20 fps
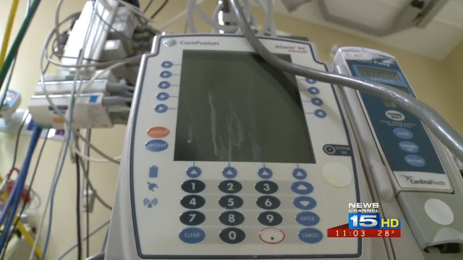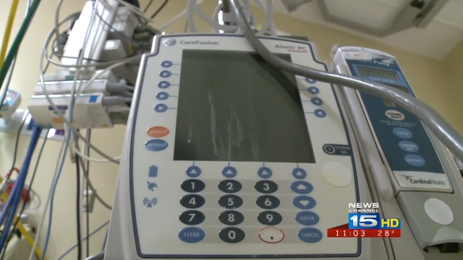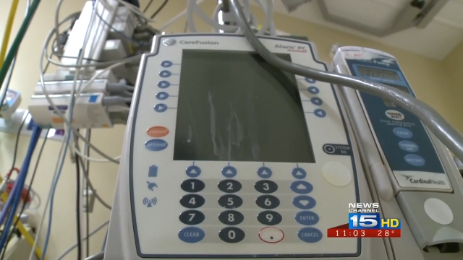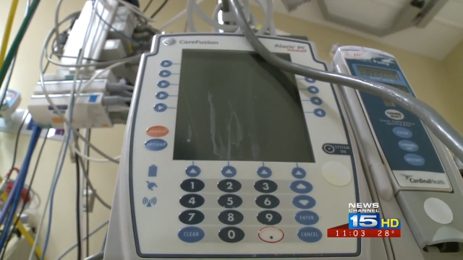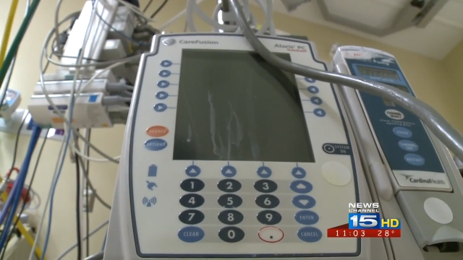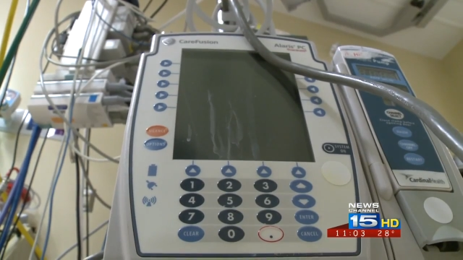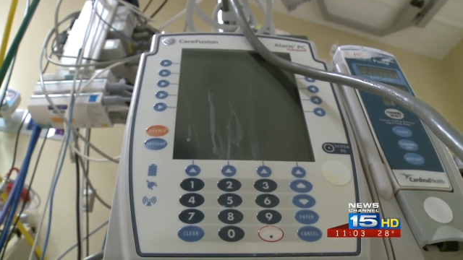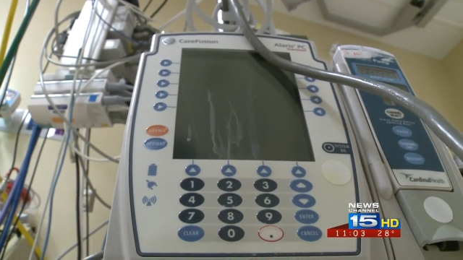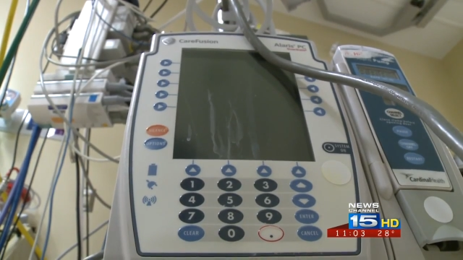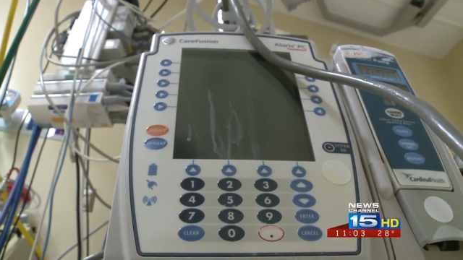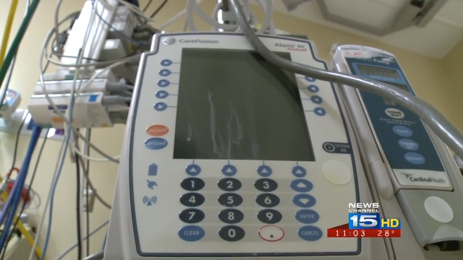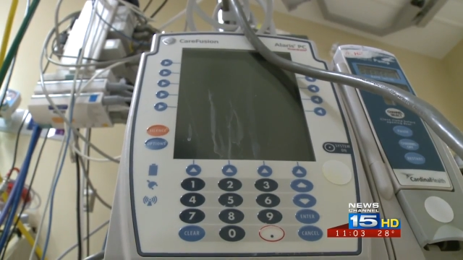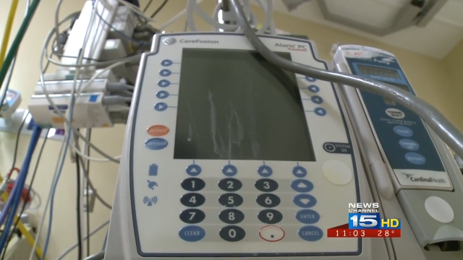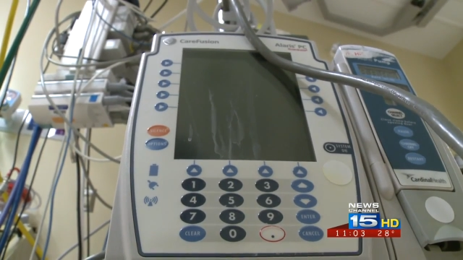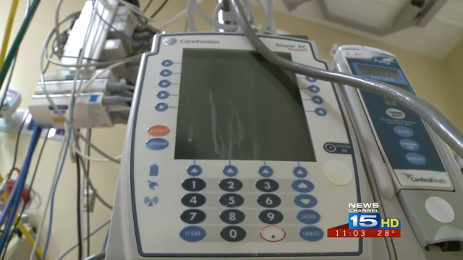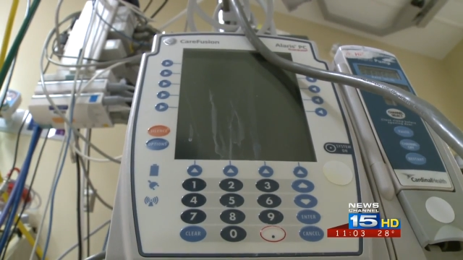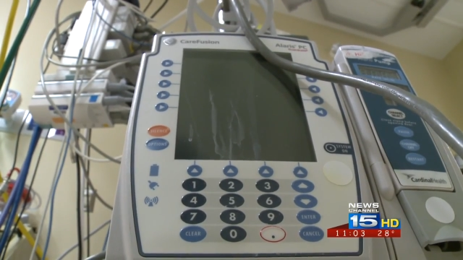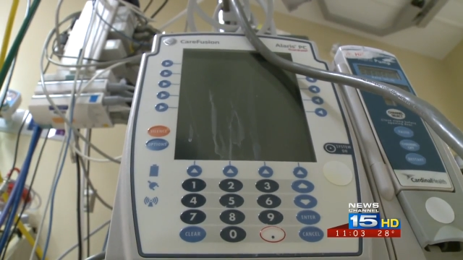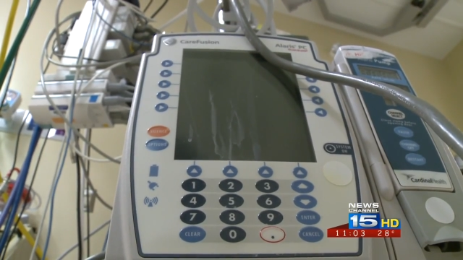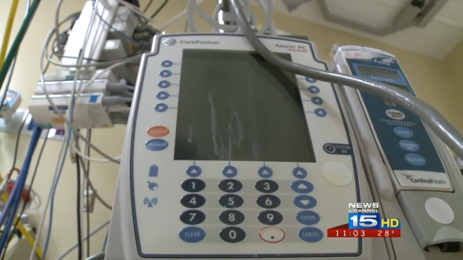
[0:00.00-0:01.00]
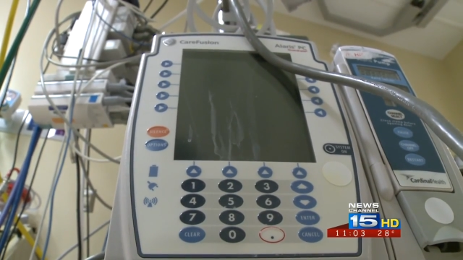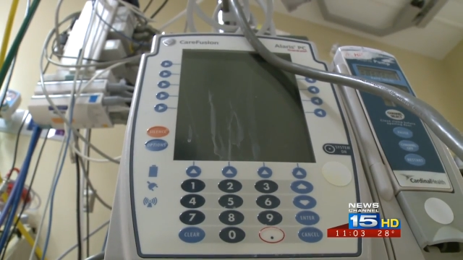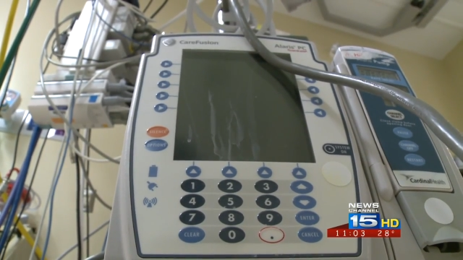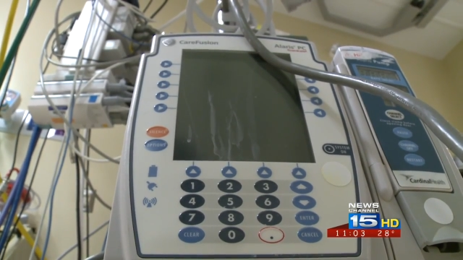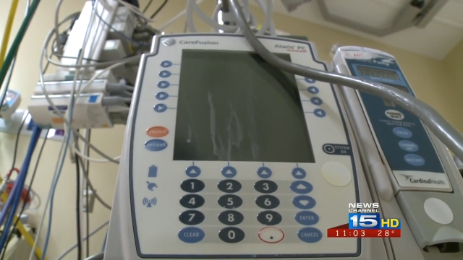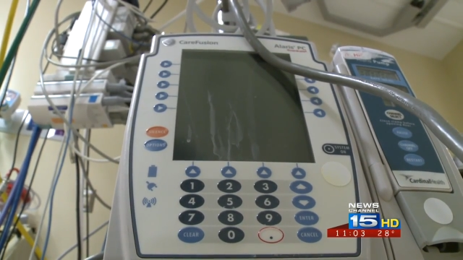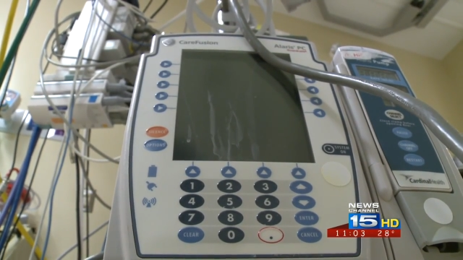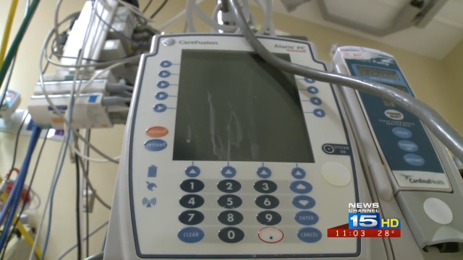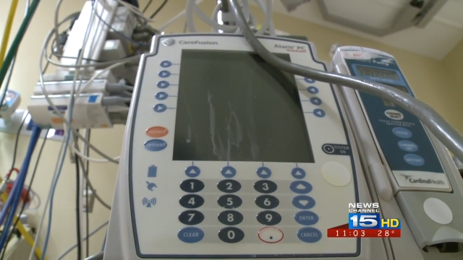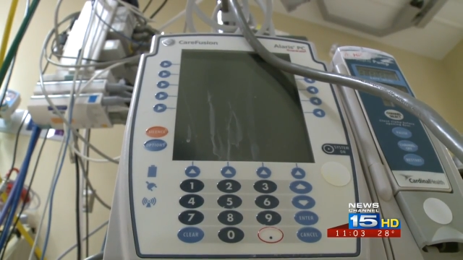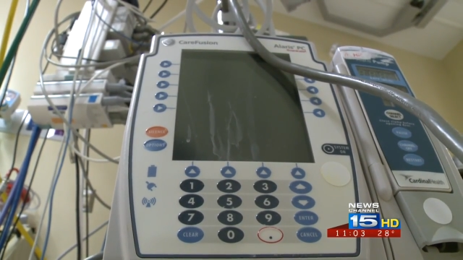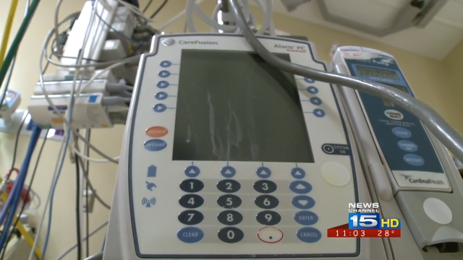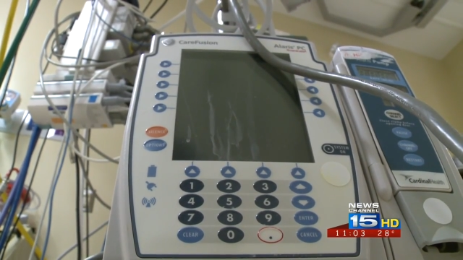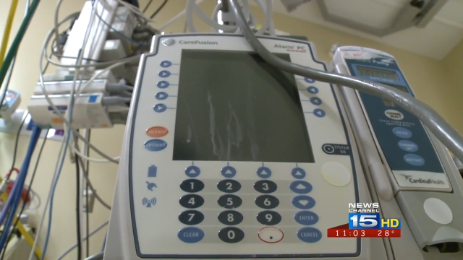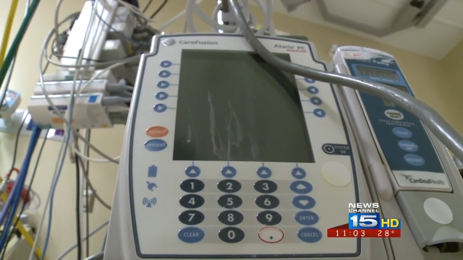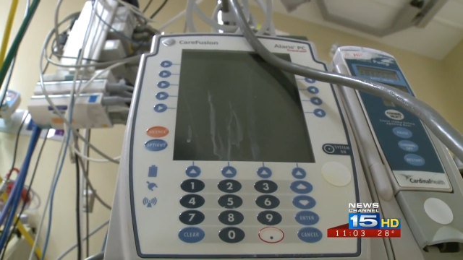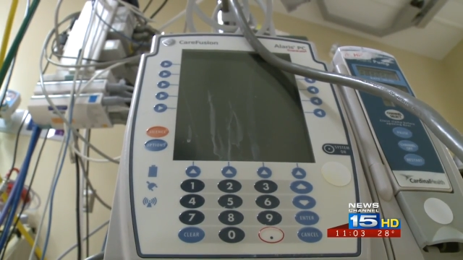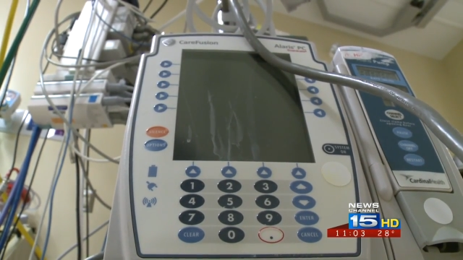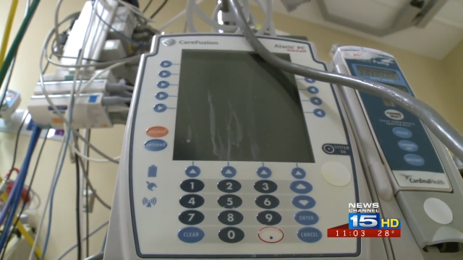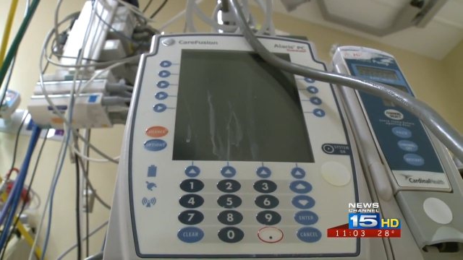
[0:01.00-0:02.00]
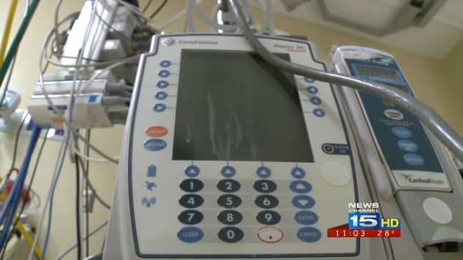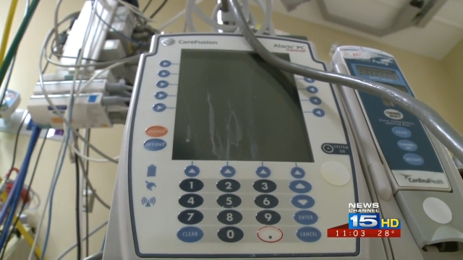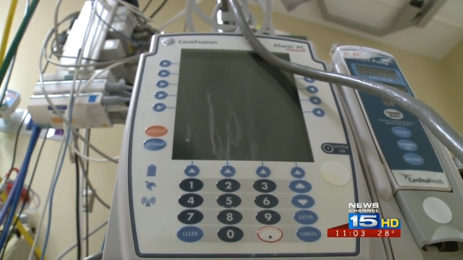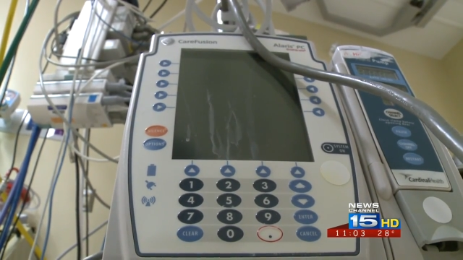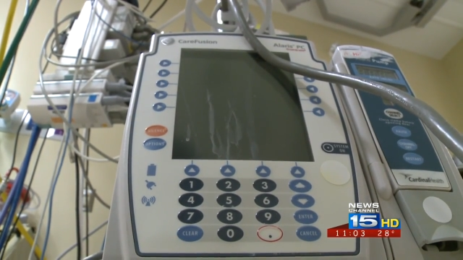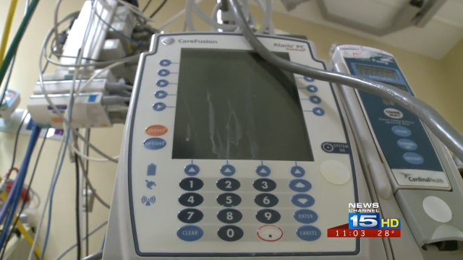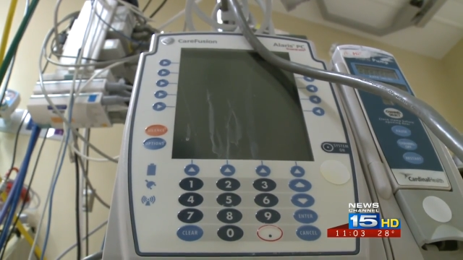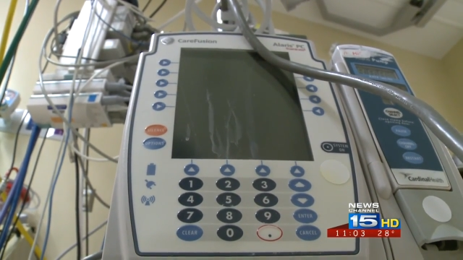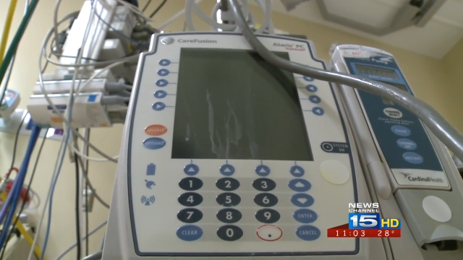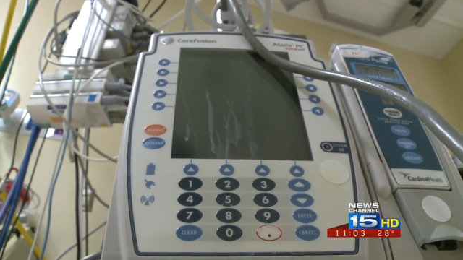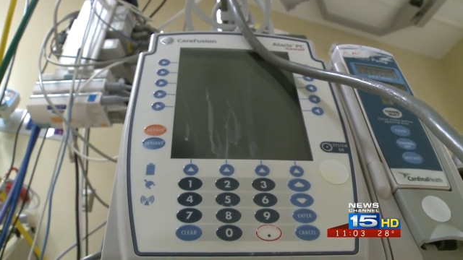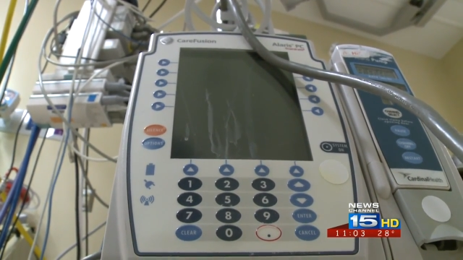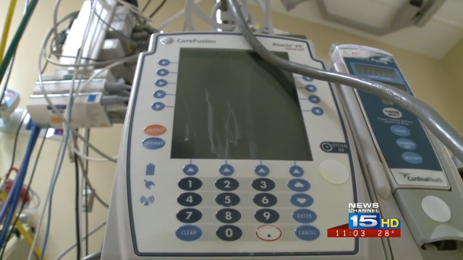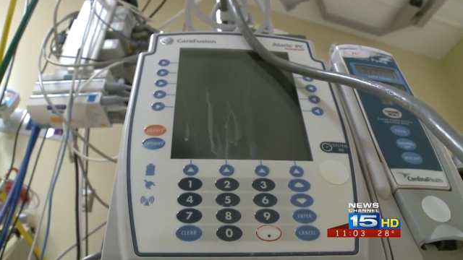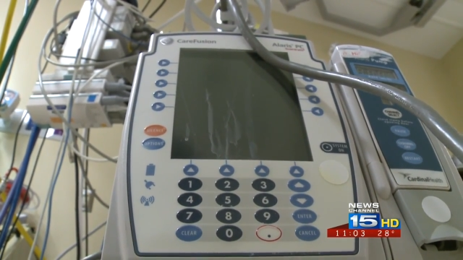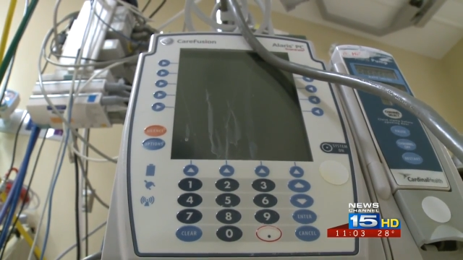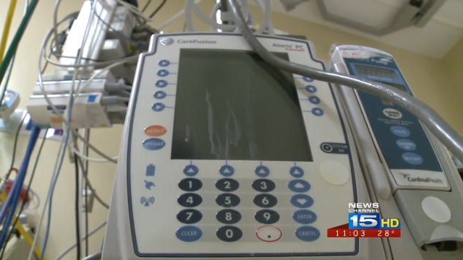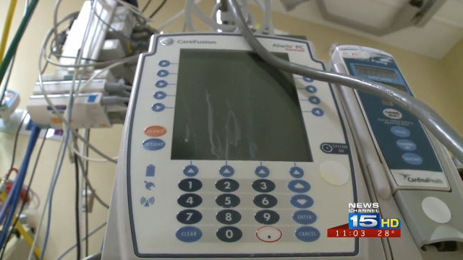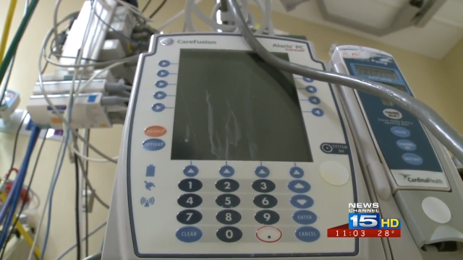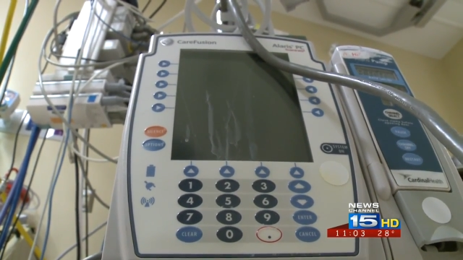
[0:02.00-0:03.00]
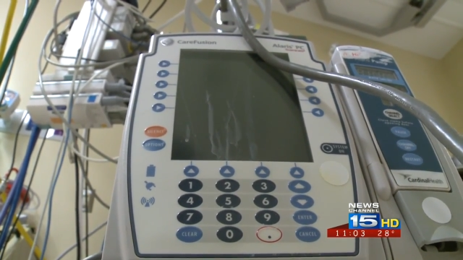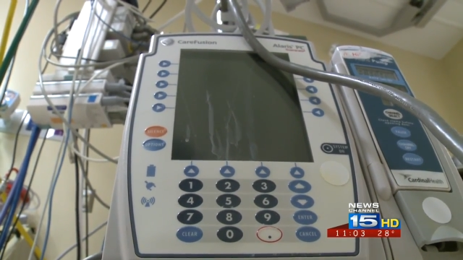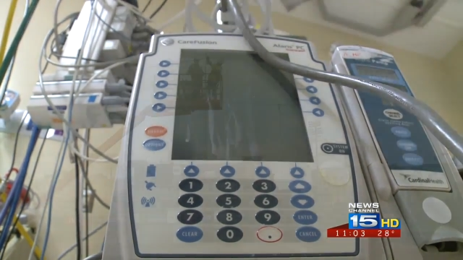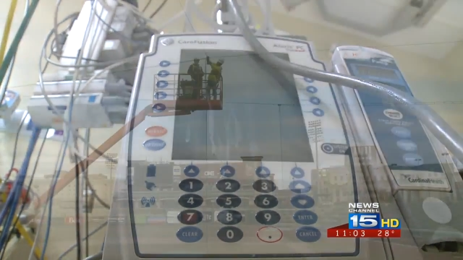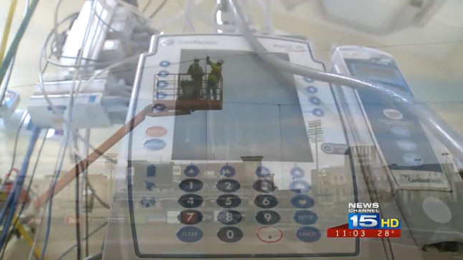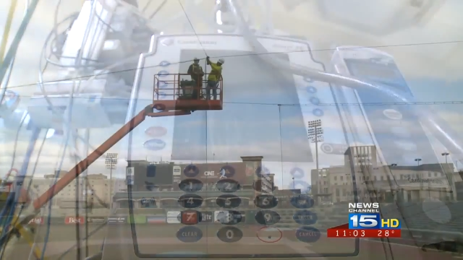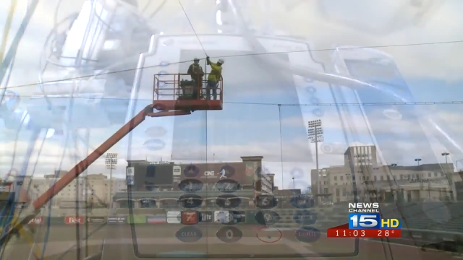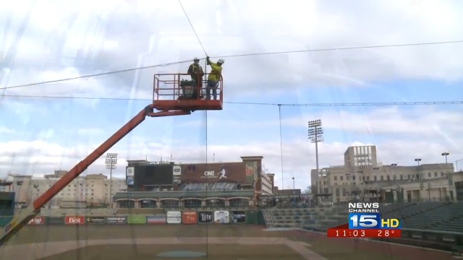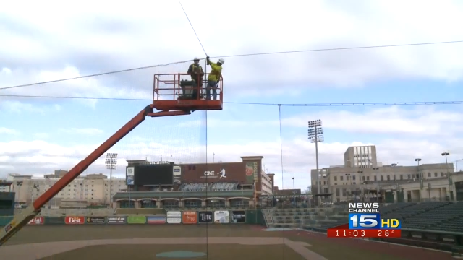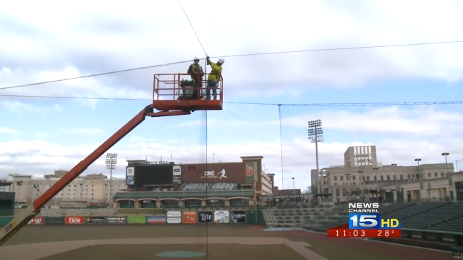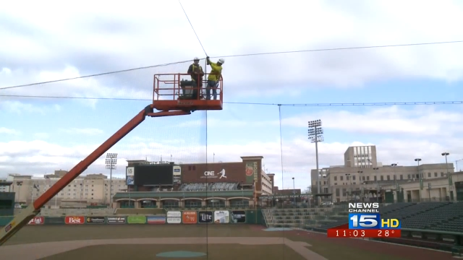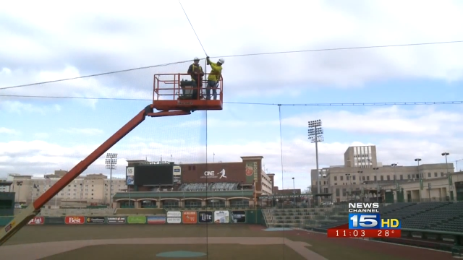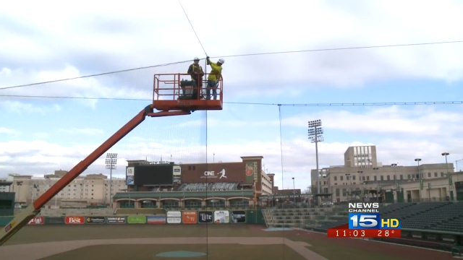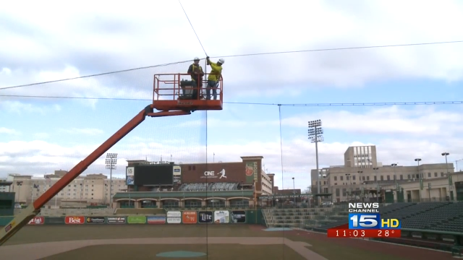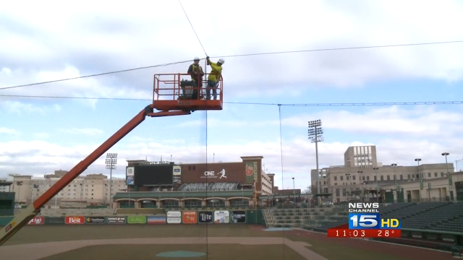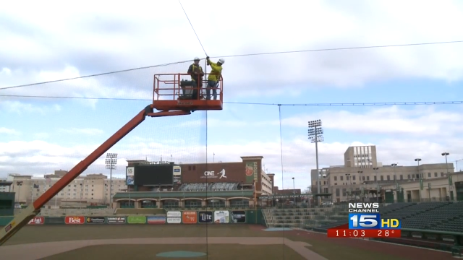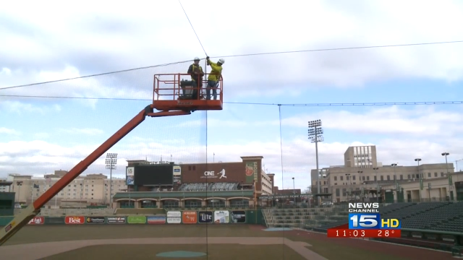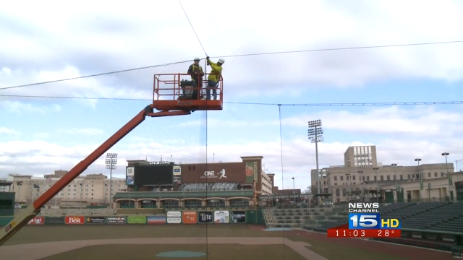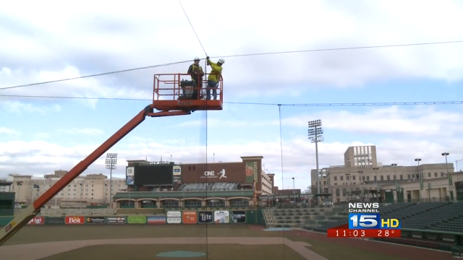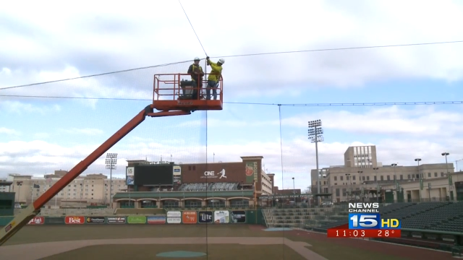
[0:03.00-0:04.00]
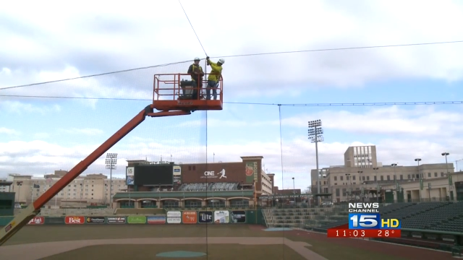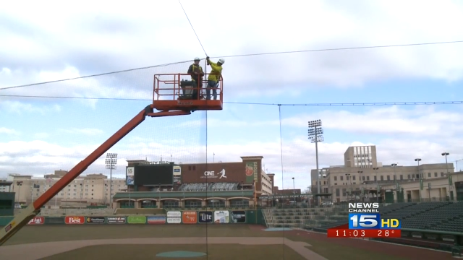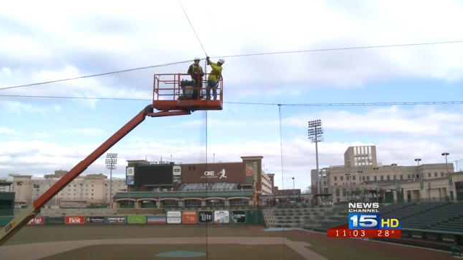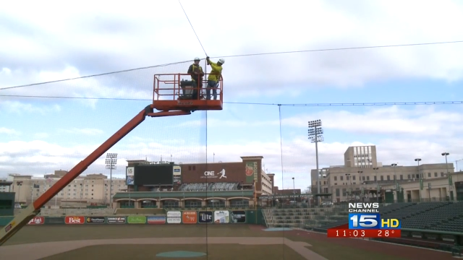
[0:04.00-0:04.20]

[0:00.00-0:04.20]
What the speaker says: No face is visible, so there are no lips to read.